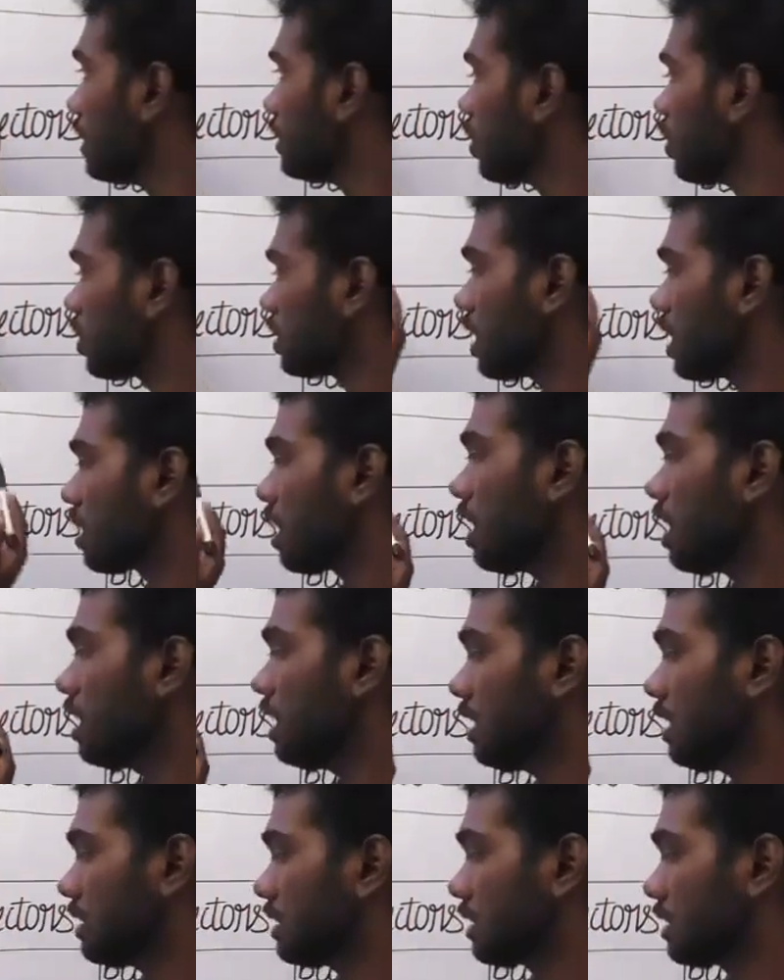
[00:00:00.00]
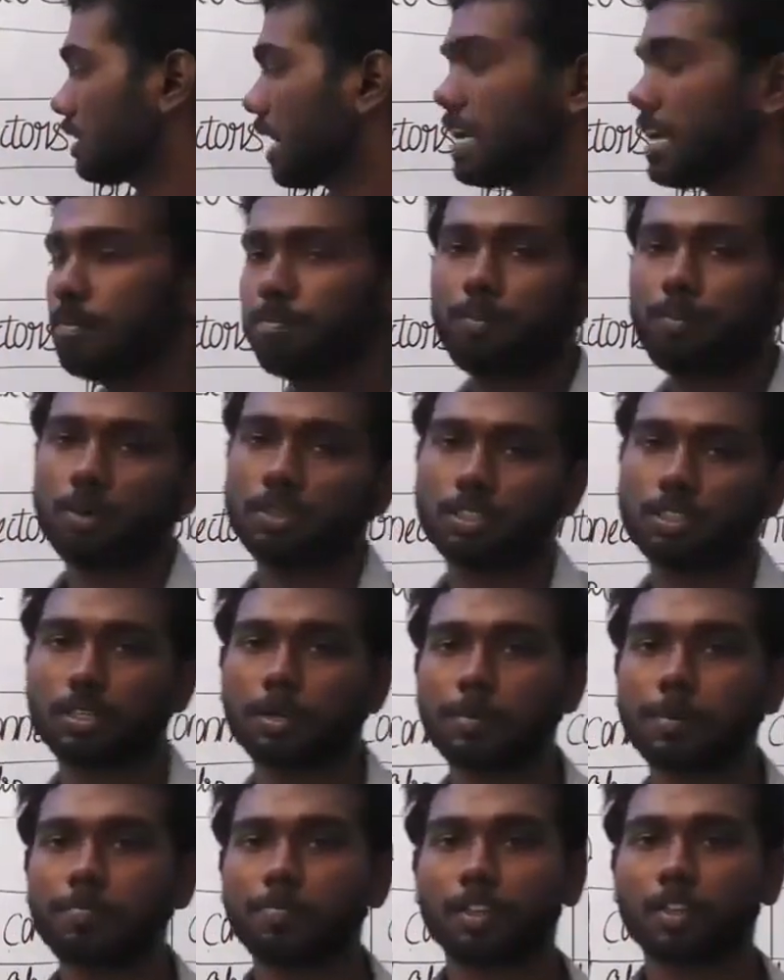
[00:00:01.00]
Those are called signpost.
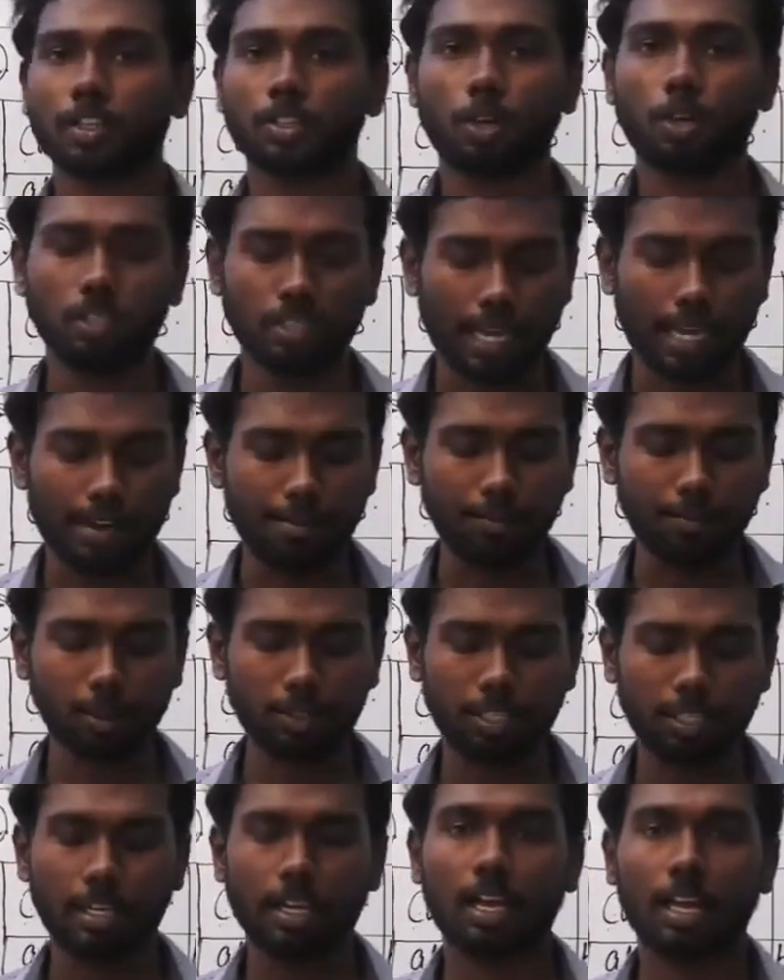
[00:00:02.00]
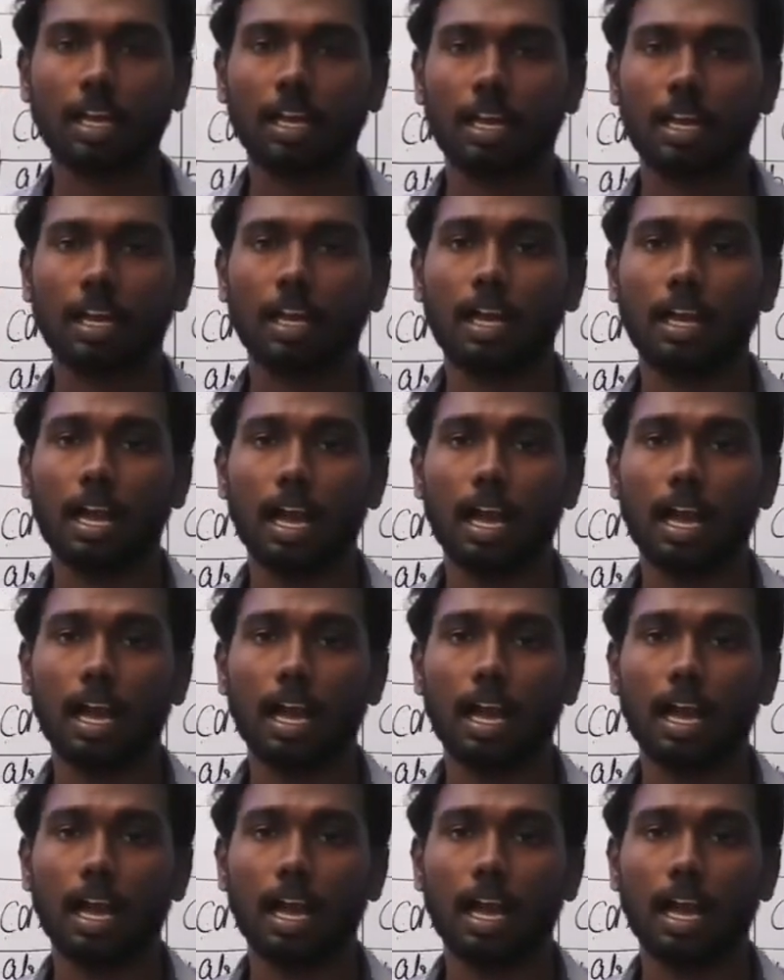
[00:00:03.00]
So signpost in a